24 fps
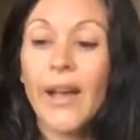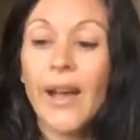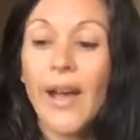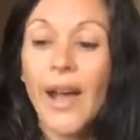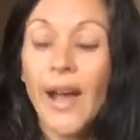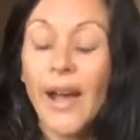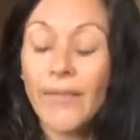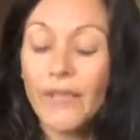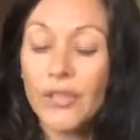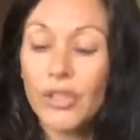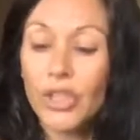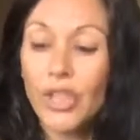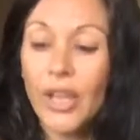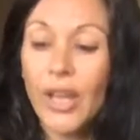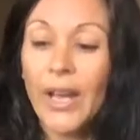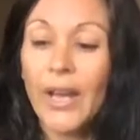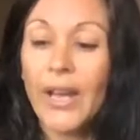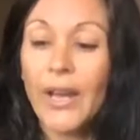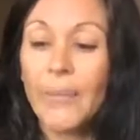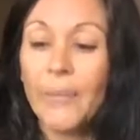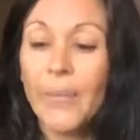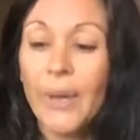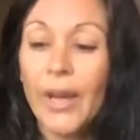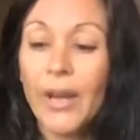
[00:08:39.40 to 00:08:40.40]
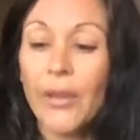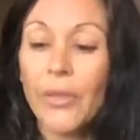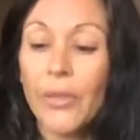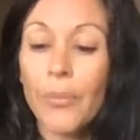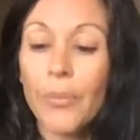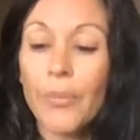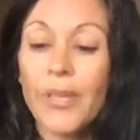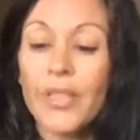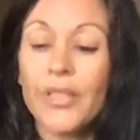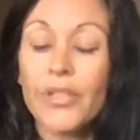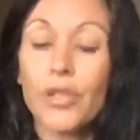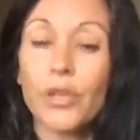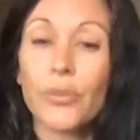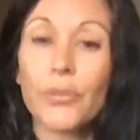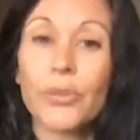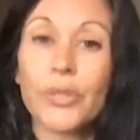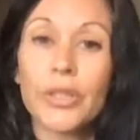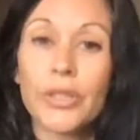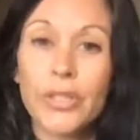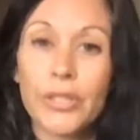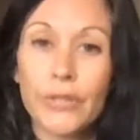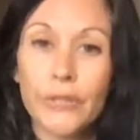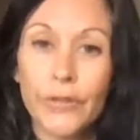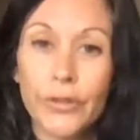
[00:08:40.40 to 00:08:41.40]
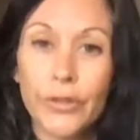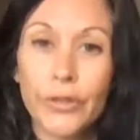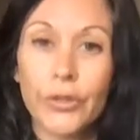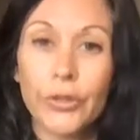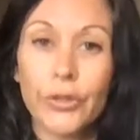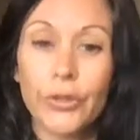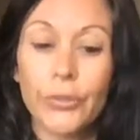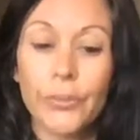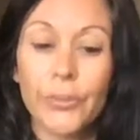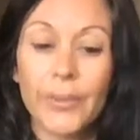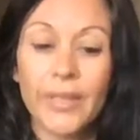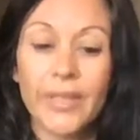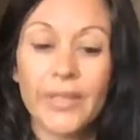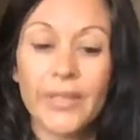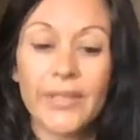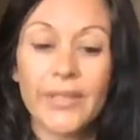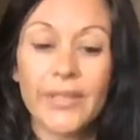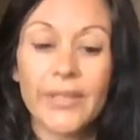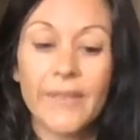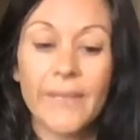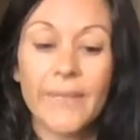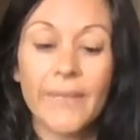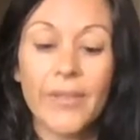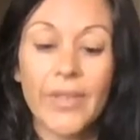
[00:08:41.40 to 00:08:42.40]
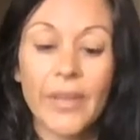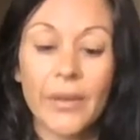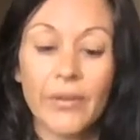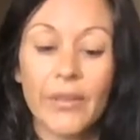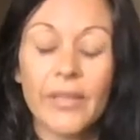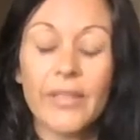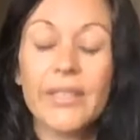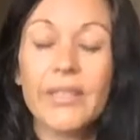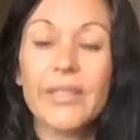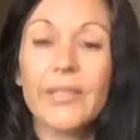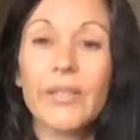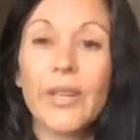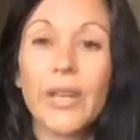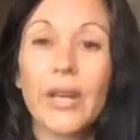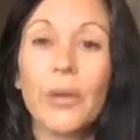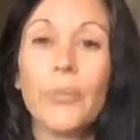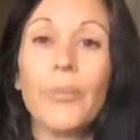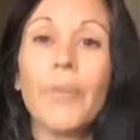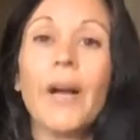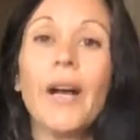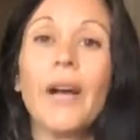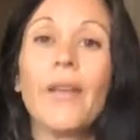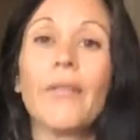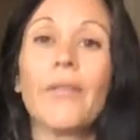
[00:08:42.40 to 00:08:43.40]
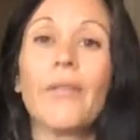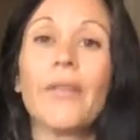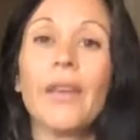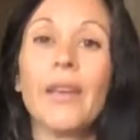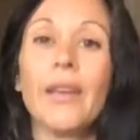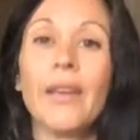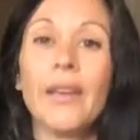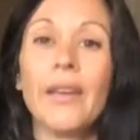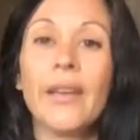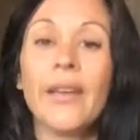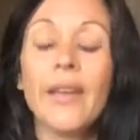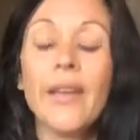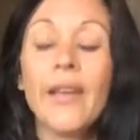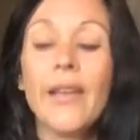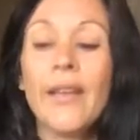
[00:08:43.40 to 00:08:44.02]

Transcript: have a chat about the best options for you, because there is help out there.